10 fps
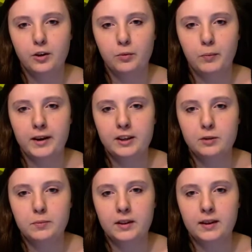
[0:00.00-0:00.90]
Might
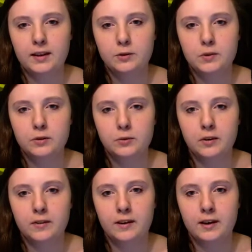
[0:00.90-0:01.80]
be that one or
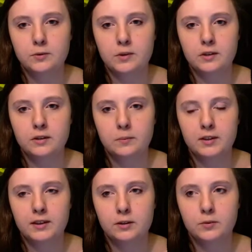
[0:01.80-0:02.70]
that one, but
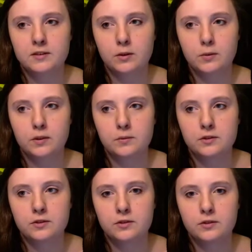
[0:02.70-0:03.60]
that one's out of
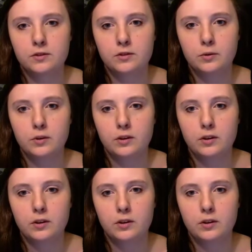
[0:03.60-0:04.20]
stock.